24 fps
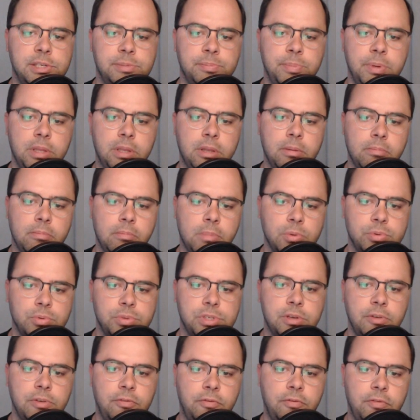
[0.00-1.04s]
been the
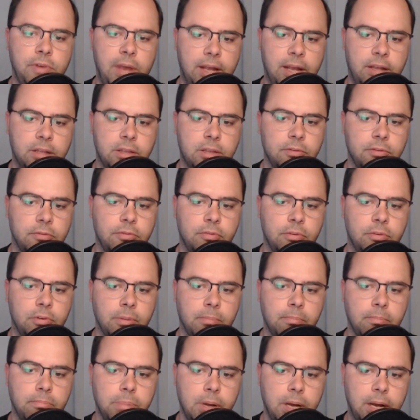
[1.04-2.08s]
most effective for the
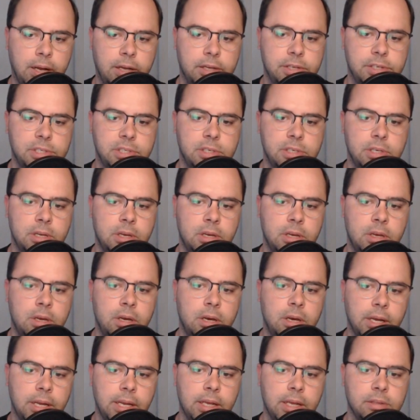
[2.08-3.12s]
Bucks
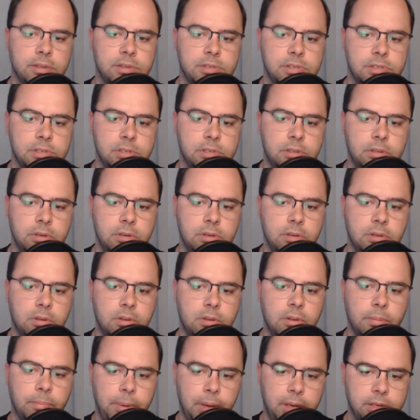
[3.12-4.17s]
against
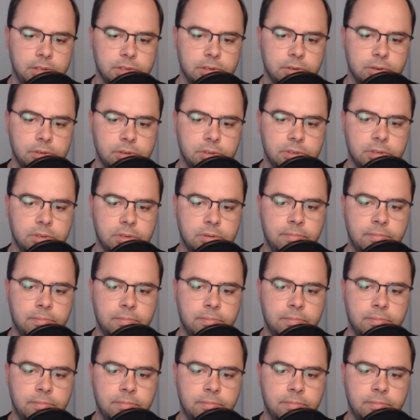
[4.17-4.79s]
the Pacers?